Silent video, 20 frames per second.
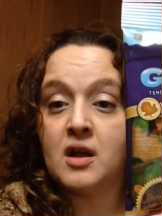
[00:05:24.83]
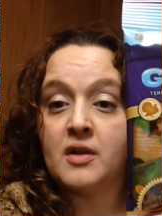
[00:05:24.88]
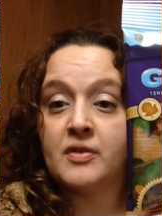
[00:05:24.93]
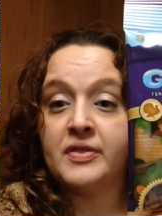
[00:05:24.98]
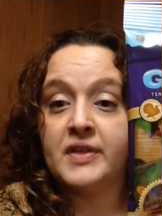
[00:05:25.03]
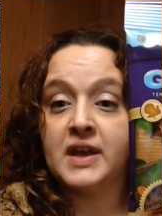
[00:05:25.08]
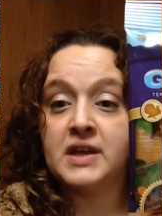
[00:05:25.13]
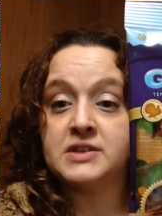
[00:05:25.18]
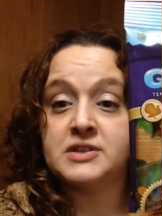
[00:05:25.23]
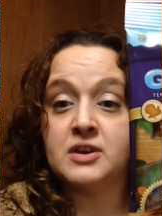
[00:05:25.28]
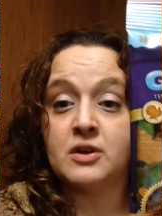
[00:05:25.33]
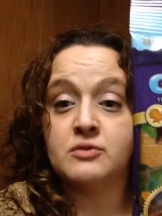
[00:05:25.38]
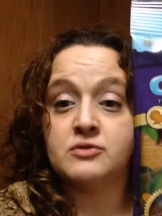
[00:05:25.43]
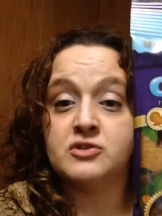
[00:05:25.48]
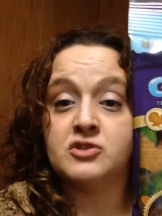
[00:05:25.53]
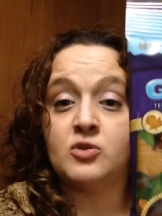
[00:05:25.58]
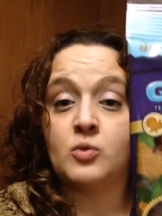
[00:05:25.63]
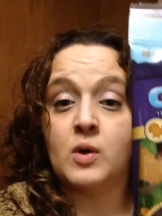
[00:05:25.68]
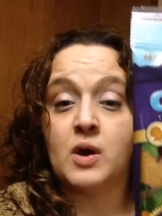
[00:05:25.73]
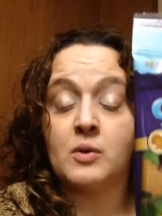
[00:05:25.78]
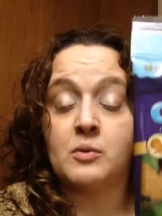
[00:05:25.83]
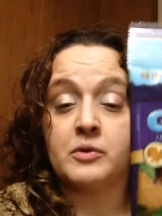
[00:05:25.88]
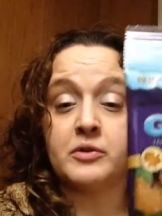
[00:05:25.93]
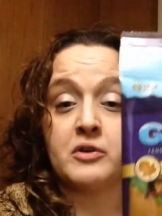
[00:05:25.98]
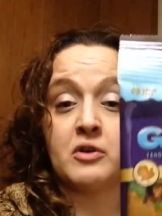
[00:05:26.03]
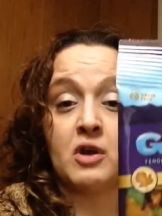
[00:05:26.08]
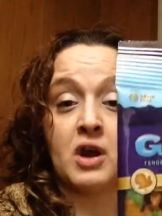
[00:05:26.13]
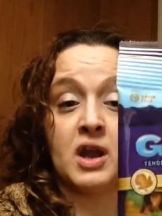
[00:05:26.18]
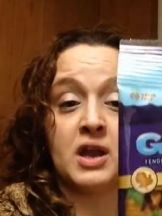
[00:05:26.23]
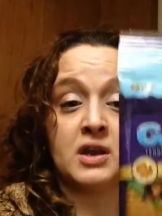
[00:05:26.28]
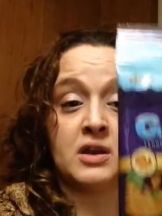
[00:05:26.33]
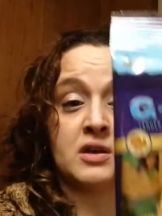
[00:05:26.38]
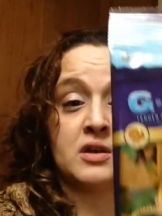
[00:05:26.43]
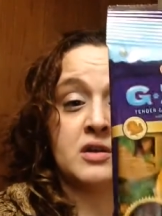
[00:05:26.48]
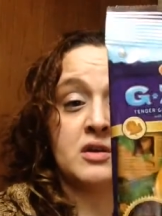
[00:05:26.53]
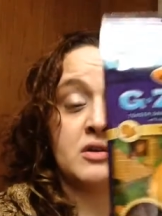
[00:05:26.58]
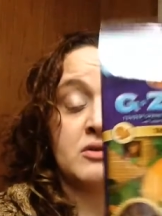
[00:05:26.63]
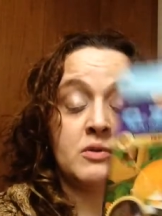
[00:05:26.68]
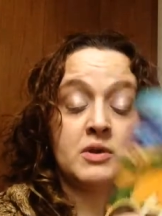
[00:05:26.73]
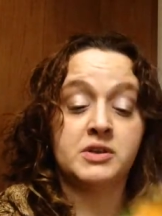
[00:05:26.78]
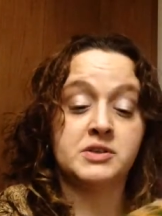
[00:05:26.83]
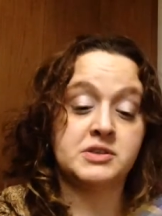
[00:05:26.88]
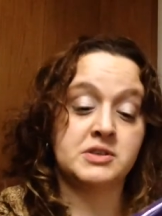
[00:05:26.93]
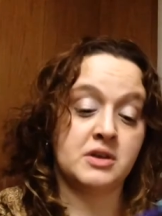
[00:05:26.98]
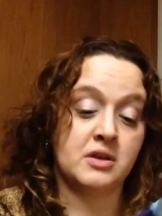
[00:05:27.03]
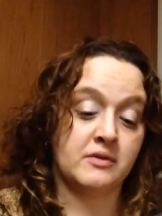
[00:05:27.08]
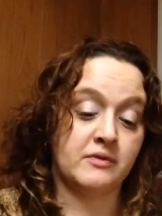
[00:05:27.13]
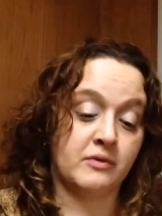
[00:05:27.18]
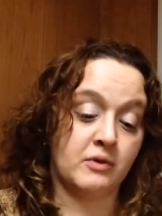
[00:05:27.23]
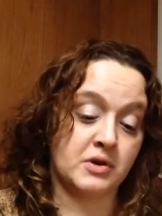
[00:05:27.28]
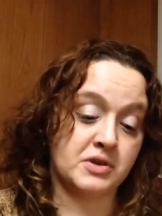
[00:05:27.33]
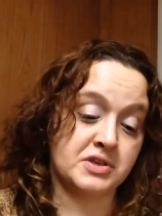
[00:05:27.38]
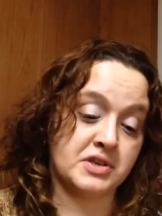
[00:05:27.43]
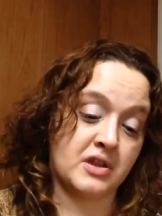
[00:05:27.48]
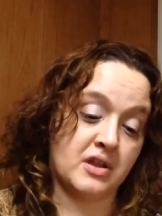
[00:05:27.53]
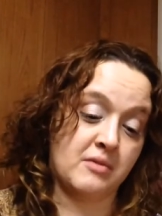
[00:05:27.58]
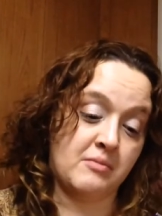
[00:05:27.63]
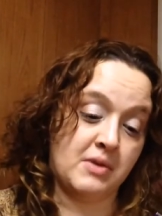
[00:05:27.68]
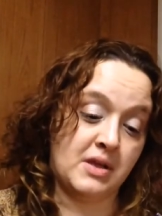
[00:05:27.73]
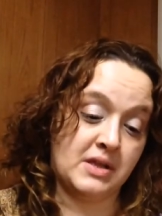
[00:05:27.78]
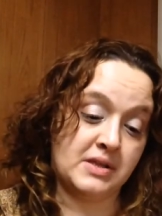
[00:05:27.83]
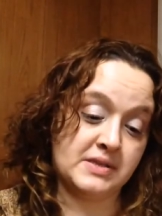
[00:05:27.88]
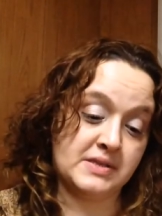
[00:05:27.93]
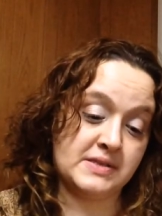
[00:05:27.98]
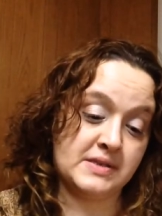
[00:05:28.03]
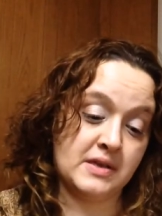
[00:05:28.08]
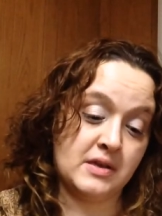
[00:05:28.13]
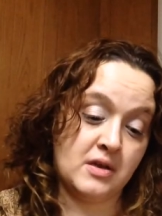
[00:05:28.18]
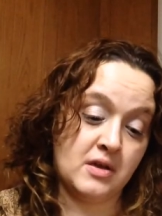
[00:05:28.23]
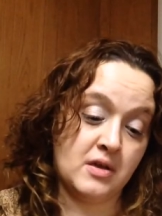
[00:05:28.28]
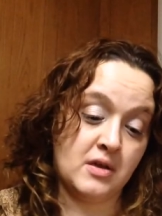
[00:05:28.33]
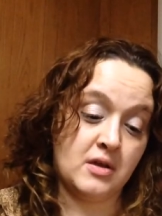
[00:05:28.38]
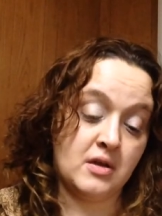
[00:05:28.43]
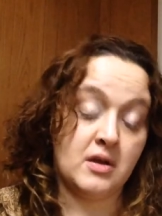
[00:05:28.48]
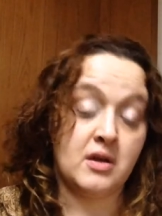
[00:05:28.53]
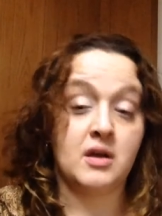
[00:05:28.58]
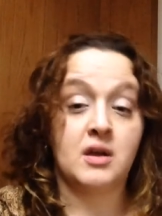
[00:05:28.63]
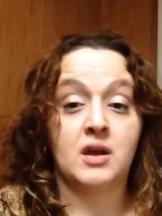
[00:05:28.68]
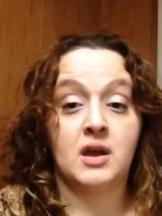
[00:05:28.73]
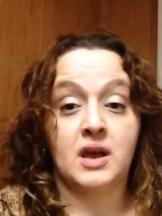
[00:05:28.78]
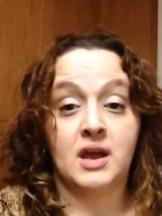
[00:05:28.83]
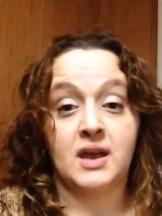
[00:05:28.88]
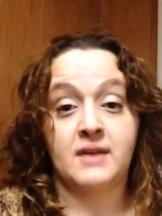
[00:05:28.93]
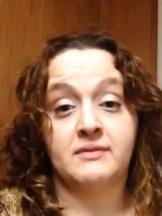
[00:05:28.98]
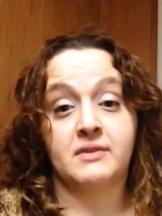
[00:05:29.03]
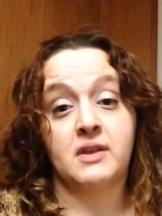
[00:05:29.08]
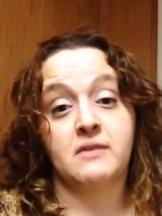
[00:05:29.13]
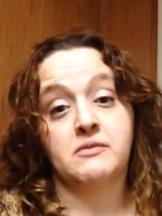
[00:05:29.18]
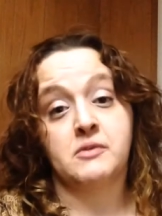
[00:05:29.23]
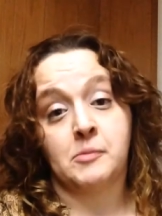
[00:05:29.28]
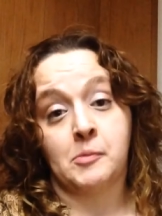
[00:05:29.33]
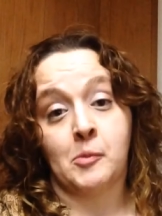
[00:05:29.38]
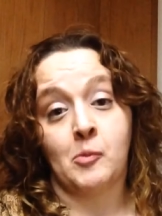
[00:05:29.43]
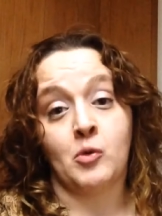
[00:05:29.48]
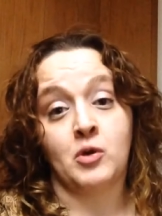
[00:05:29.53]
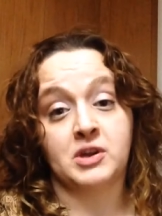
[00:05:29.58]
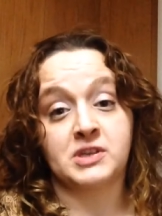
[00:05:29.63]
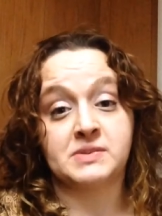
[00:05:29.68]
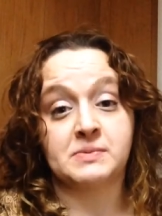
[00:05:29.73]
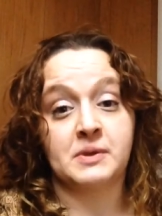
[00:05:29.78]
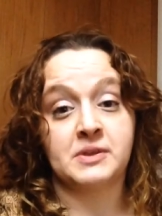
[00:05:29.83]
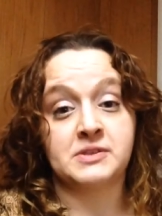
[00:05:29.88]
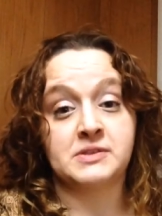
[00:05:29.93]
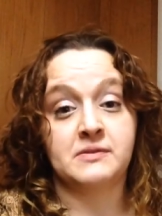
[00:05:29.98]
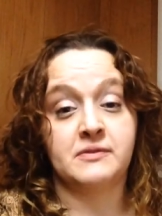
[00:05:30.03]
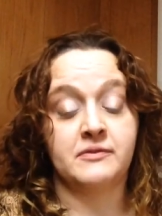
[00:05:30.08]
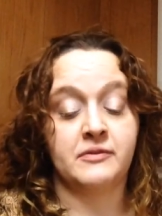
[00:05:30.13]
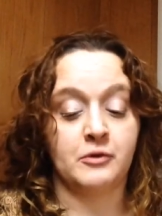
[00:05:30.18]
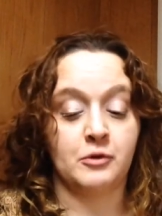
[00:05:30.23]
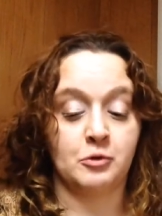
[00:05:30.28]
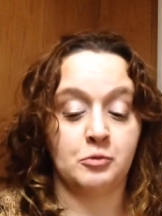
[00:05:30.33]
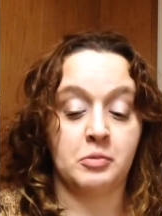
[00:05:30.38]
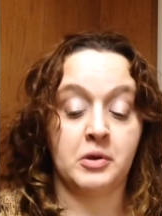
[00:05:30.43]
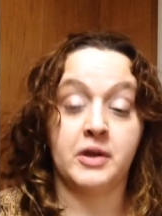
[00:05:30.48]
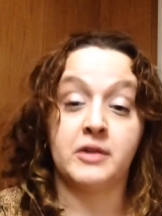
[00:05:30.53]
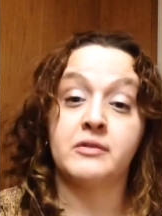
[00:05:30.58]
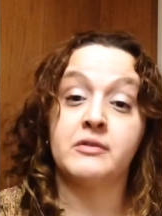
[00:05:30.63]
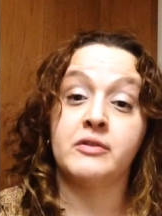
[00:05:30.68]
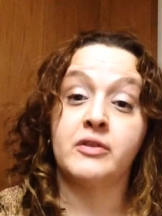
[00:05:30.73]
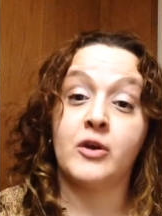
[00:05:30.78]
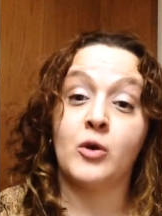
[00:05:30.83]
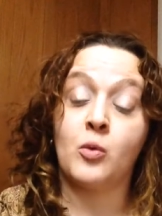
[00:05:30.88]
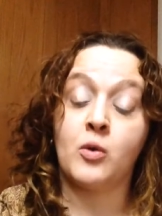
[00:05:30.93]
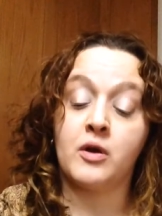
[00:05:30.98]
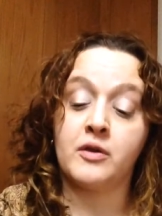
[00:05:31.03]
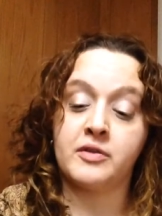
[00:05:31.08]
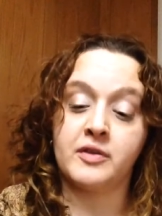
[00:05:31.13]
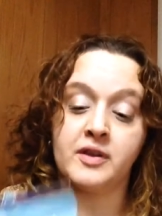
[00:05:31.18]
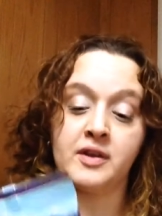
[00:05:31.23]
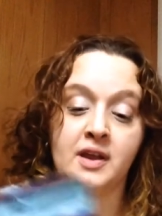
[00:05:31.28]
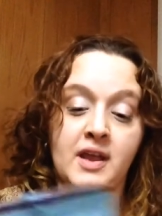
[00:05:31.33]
that don't do well with grain which unfortunately means I have to give them the more expensive food, but they're worth it.